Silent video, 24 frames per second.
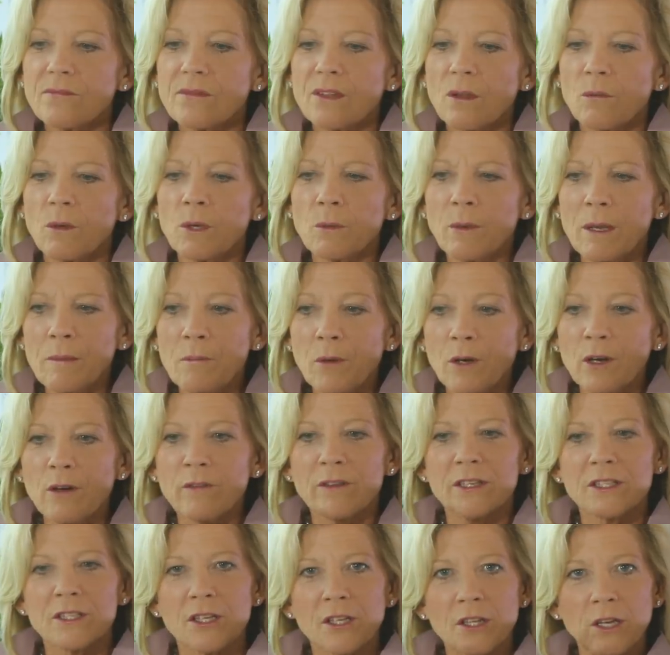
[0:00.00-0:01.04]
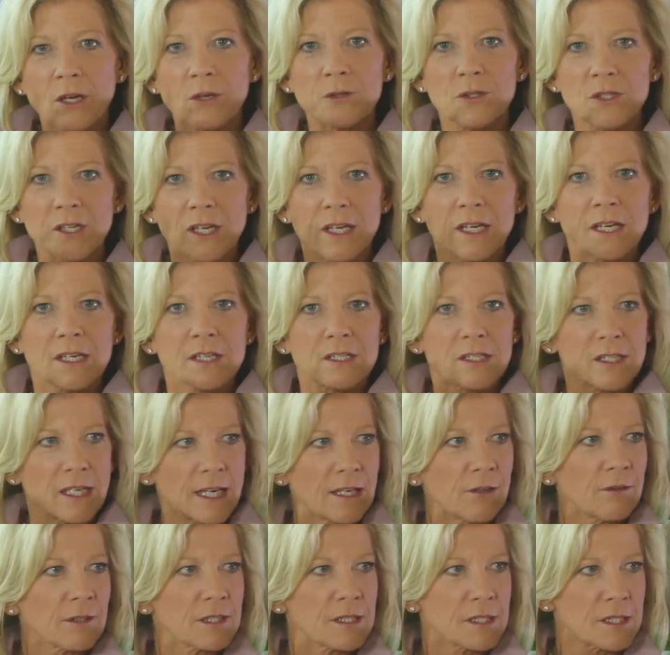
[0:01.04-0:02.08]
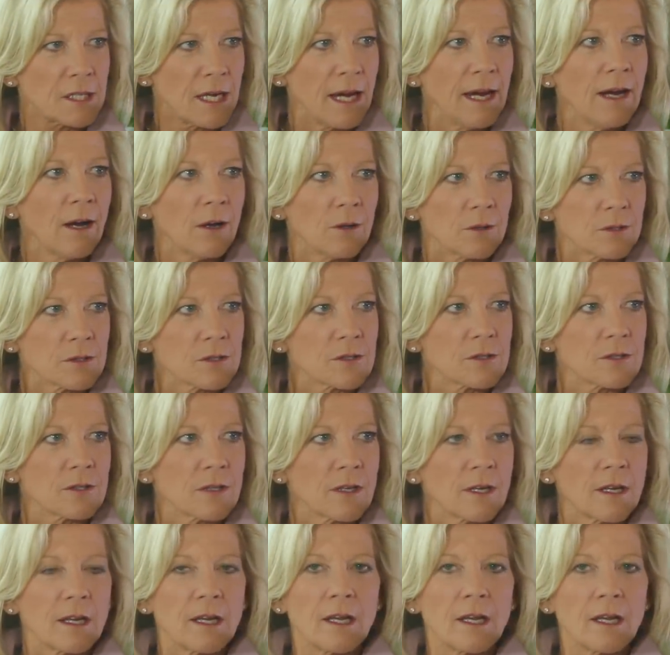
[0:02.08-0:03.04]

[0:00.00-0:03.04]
when we move into those sacred sounds,